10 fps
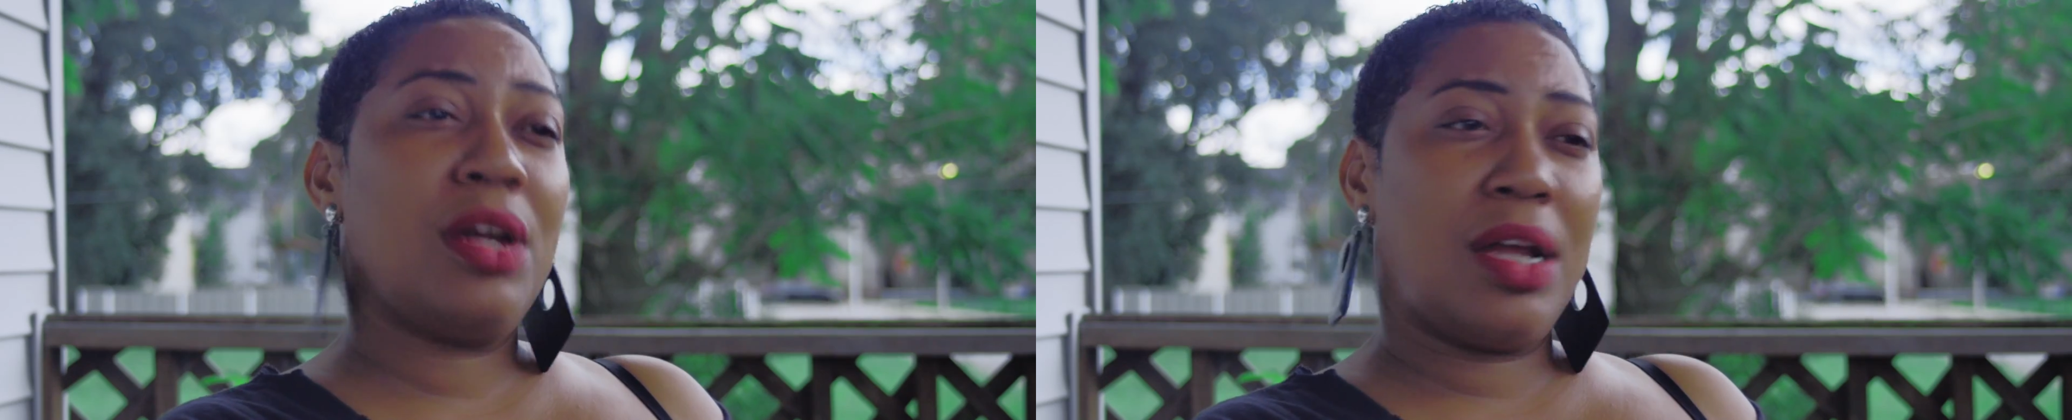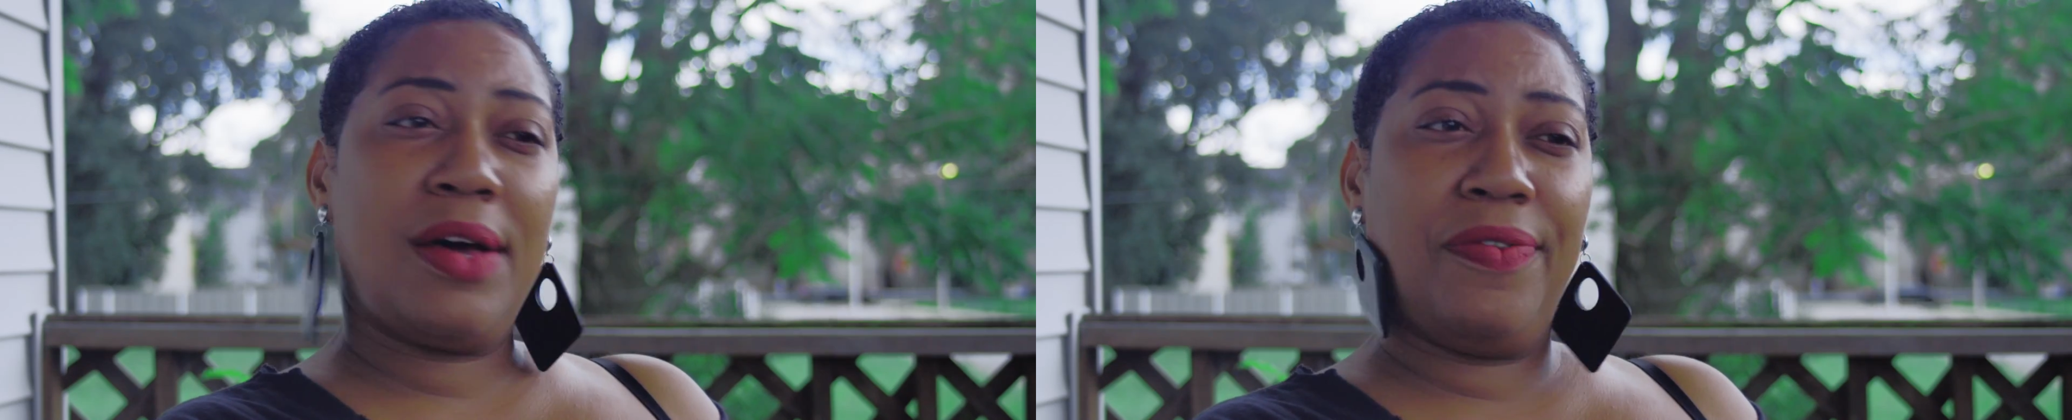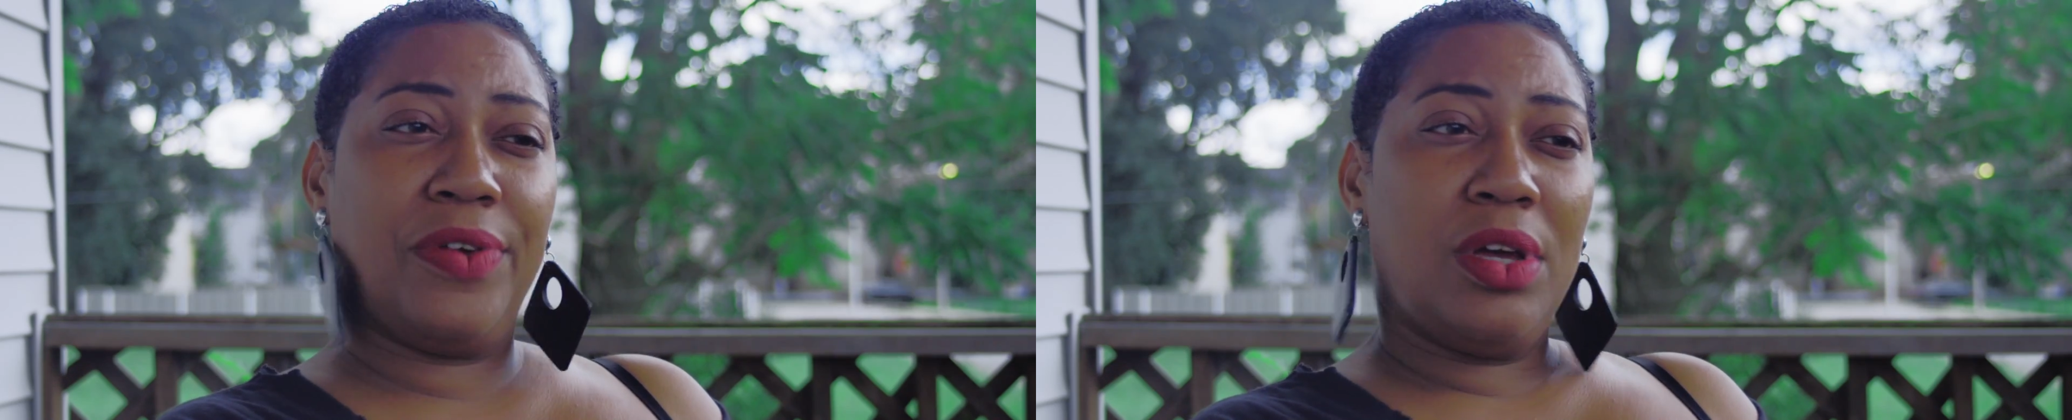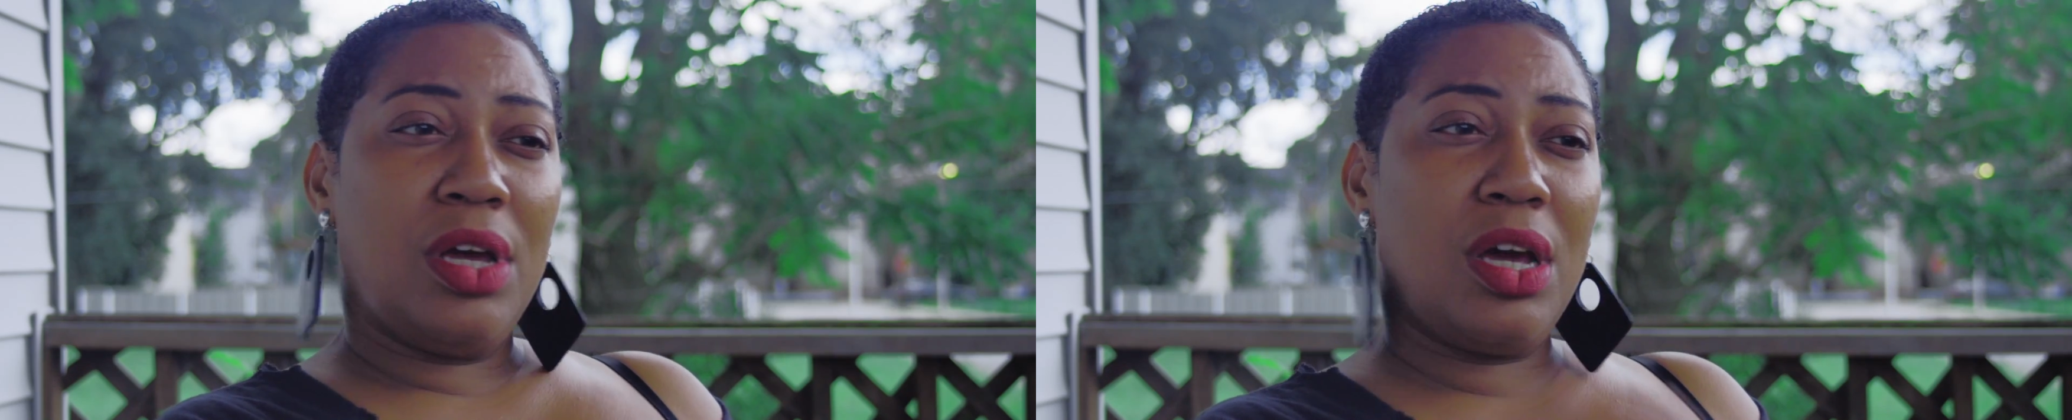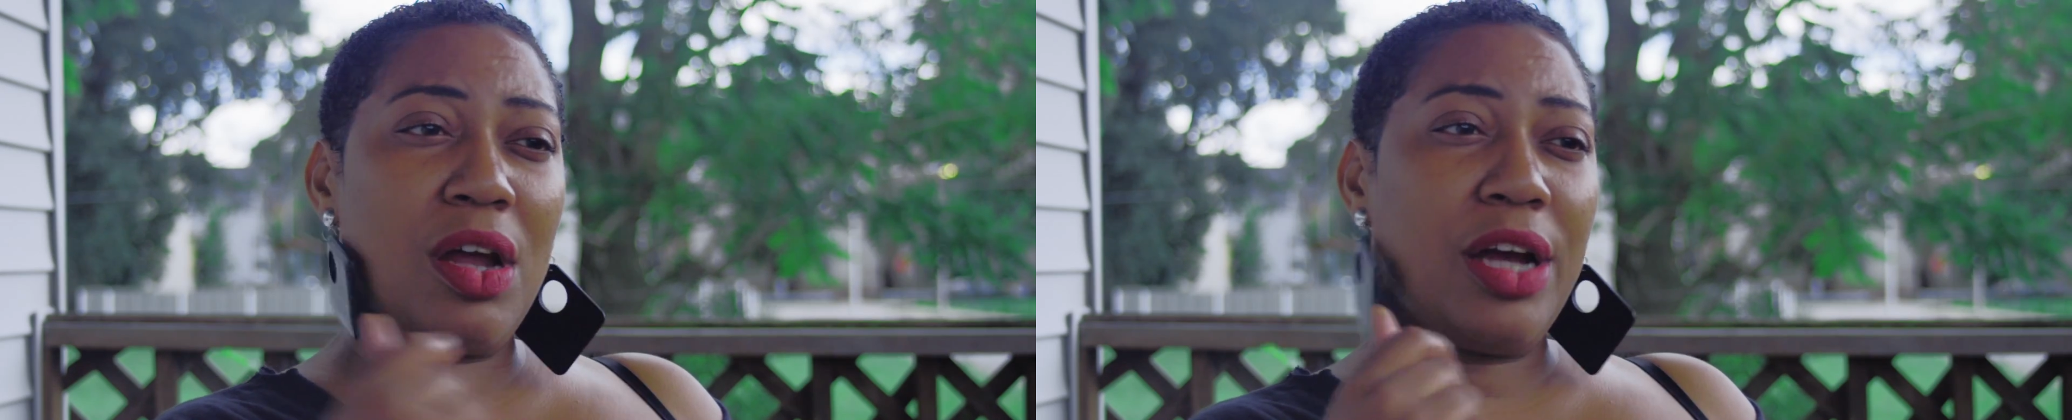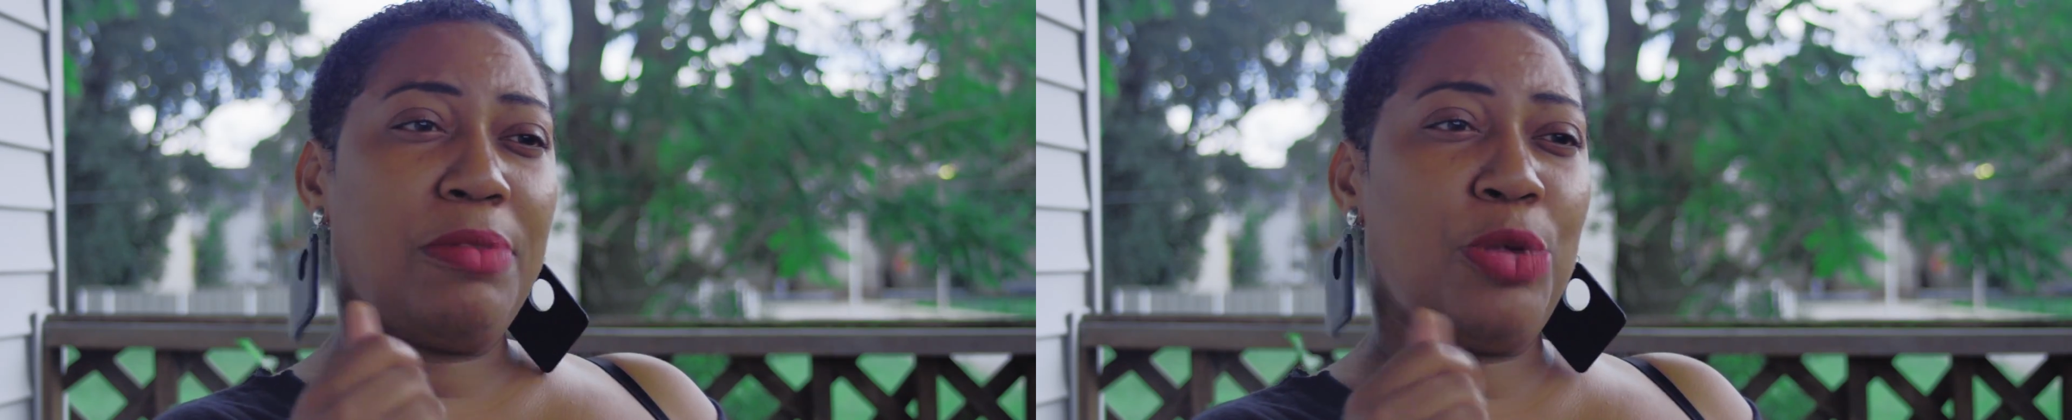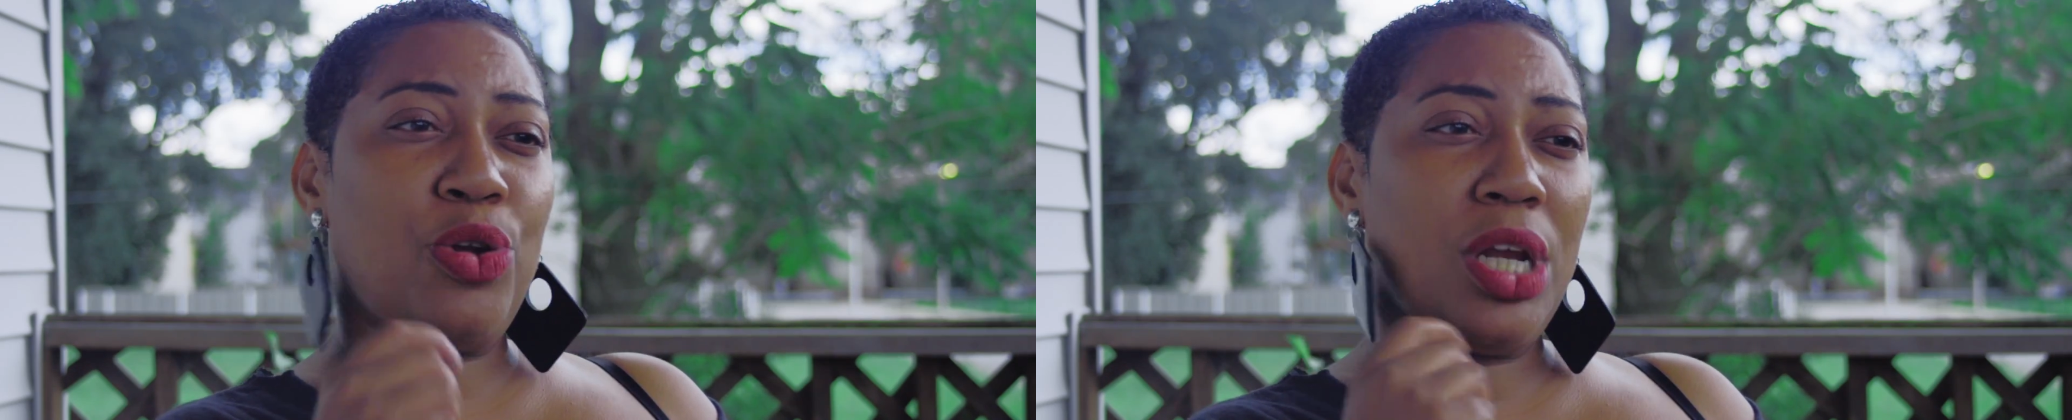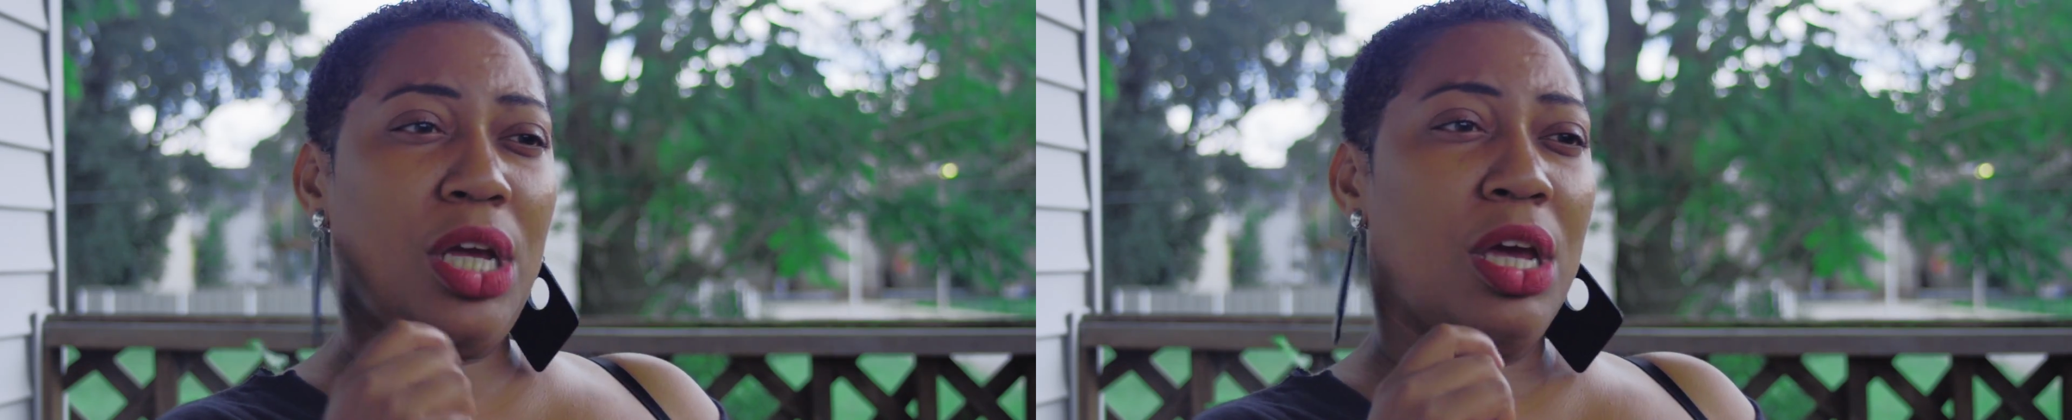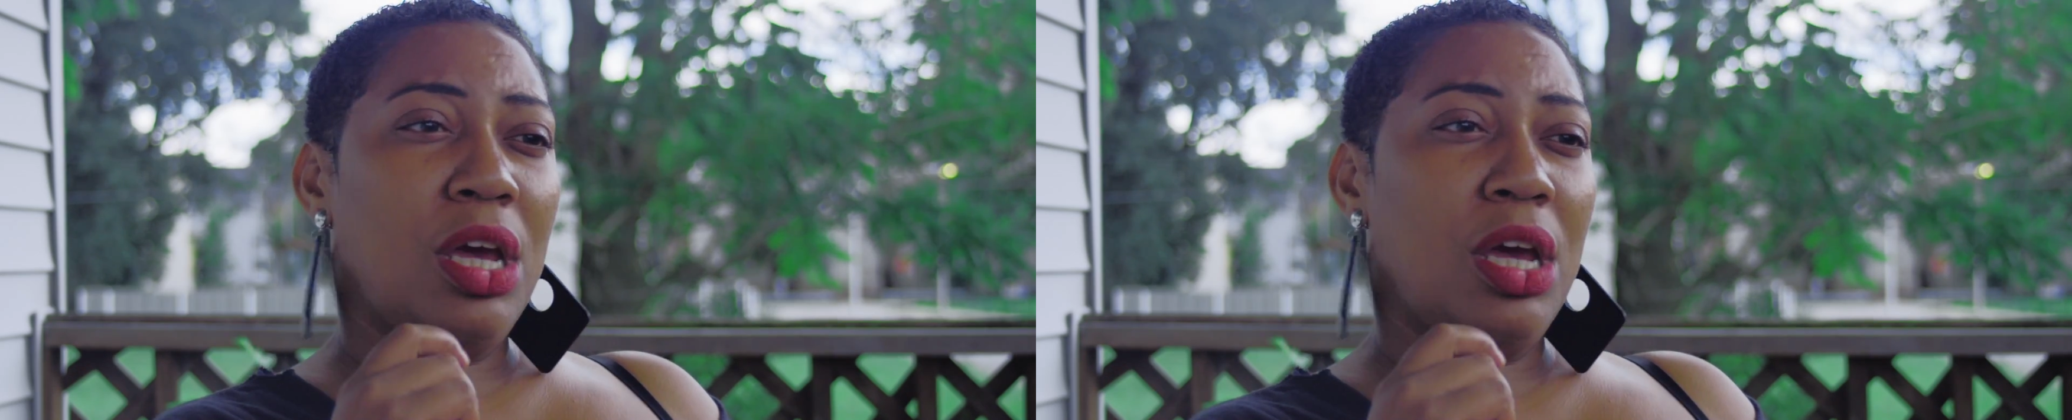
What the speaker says: enough in our community,